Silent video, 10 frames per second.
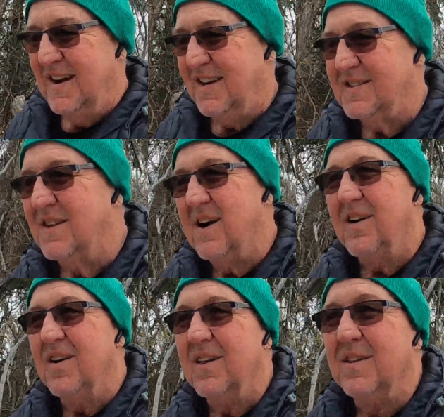that's
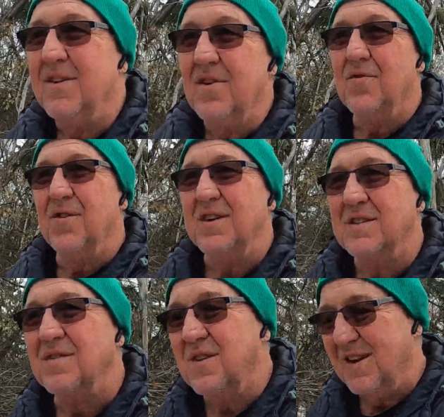not all on the
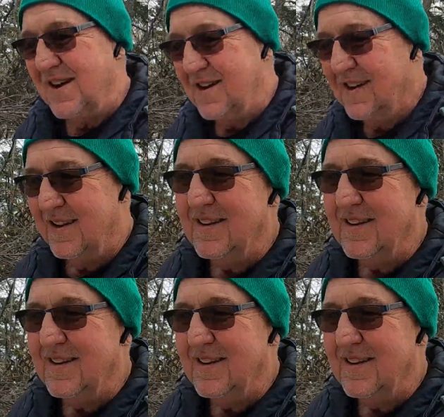offensive line.